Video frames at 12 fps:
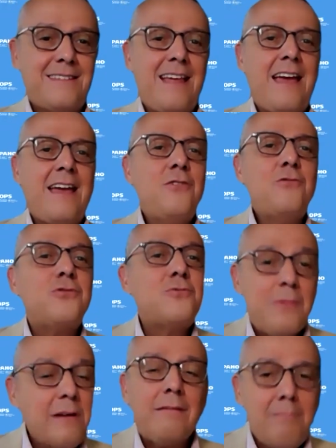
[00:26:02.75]
They use
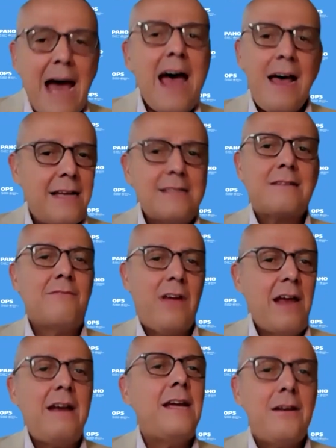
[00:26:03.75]
masks
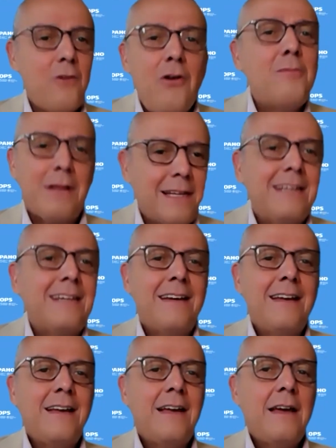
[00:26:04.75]
very normally.
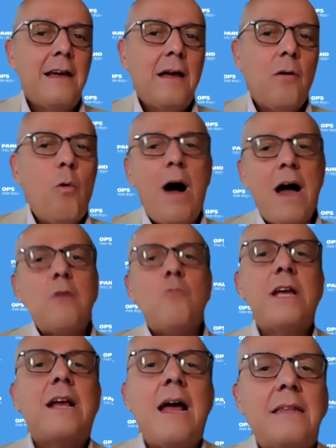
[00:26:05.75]
Why we
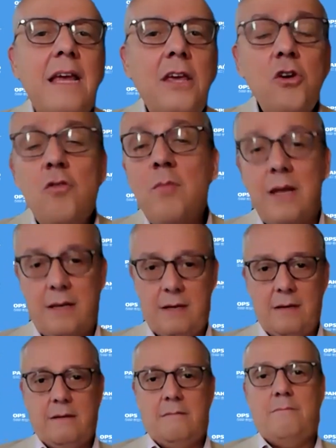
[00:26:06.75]
can't, the
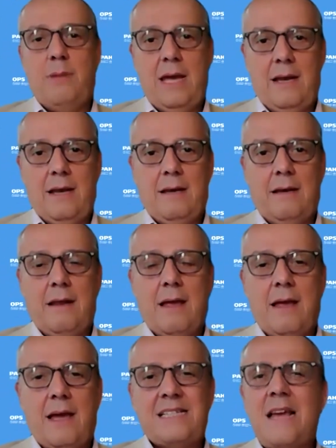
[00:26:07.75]
human being,
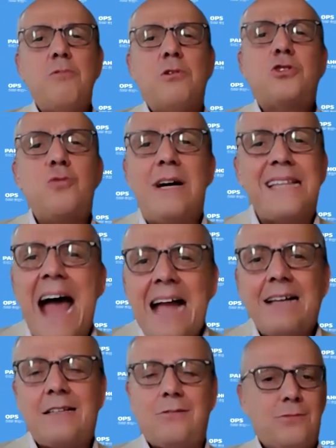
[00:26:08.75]
it's able to
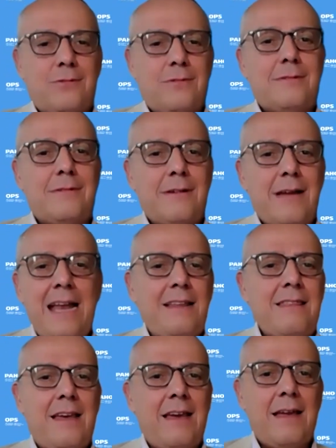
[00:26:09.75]
adapt to
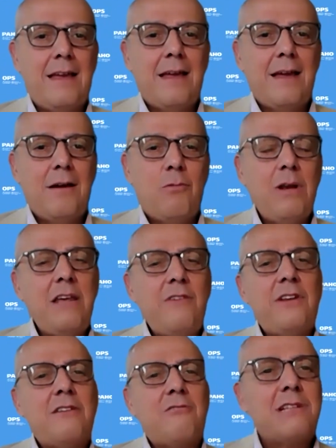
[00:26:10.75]
anything. We live
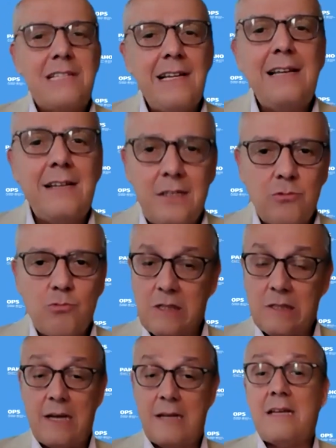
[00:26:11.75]
in a resilient
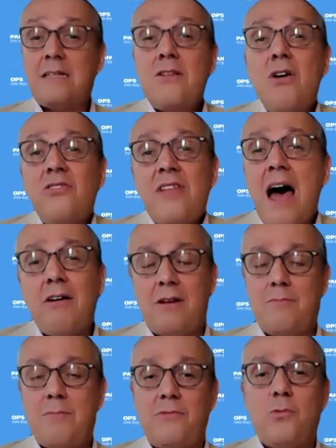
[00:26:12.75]
world, and there is no doubt in
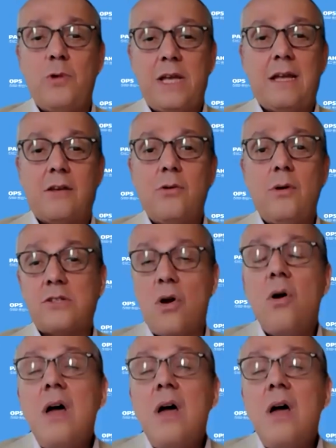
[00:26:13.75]
my view we can do it.